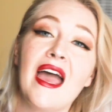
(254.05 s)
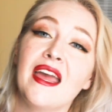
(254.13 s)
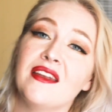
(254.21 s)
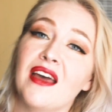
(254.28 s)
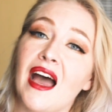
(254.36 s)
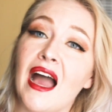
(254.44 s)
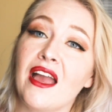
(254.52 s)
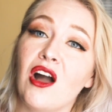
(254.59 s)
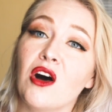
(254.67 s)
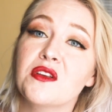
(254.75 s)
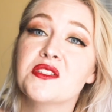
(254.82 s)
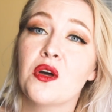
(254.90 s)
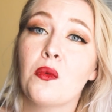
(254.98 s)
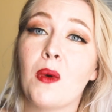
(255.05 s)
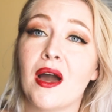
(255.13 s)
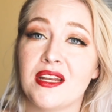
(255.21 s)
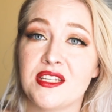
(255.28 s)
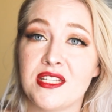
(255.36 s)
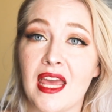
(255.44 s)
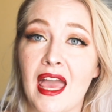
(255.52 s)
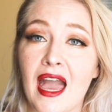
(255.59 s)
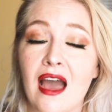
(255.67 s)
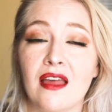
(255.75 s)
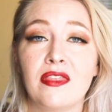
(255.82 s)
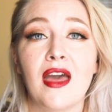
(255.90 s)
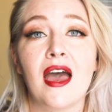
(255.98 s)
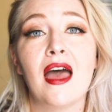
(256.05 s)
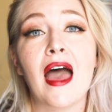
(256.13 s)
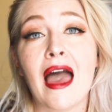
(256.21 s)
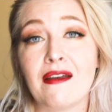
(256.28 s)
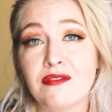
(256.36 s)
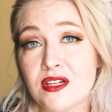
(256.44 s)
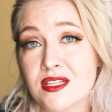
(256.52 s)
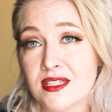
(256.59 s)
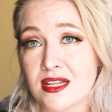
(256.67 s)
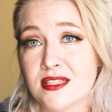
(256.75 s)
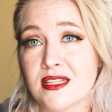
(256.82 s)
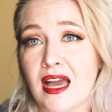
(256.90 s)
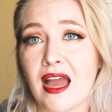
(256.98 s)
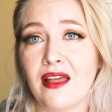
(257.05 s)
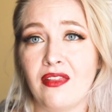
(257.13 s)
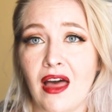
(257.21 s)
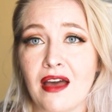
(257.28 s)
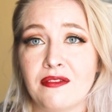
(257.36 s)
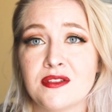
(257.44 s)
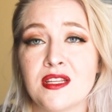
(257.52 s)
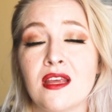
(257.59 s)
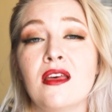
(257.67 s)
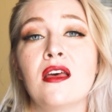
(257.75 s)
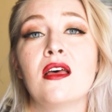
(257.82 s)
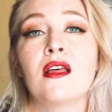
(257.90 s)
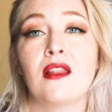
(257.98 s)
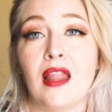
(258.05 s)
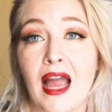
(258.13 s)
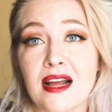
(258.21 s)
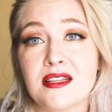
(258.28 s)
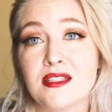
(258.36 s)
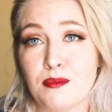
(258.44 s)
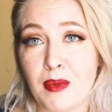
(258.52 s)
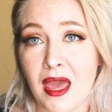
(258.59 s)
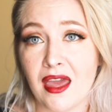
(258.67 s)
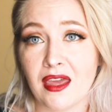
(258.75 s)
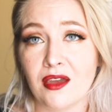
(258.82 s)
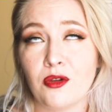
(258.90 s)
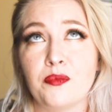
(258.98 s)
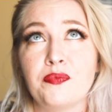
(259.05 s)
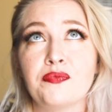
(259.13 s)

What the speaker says: And I also wanted to add that ever since I left last May,